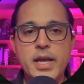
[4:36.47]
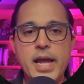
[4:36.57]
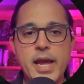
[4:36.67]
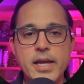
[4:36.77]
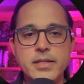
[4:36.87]

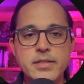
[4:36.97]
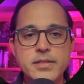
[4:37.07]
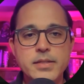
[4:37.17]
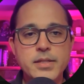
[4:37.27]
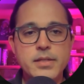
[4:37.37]
And
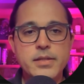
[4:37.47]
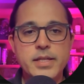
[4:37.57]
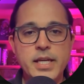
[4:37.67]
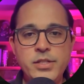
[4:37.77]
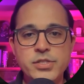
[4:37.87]

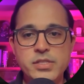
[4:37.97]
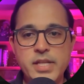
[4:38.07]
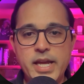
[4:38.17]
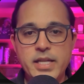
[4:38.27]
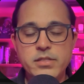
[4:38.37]
each
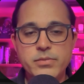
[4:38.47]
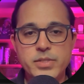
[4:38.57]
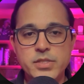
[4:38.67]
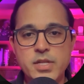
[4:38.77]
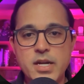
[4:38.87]
stage, we
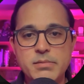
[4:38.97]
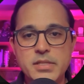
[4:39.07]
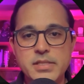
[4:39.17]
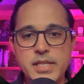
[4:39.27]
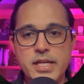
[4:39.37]
just talked
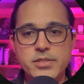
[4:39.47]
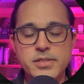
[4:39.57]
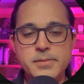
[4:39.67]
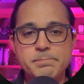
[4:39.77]
about stages,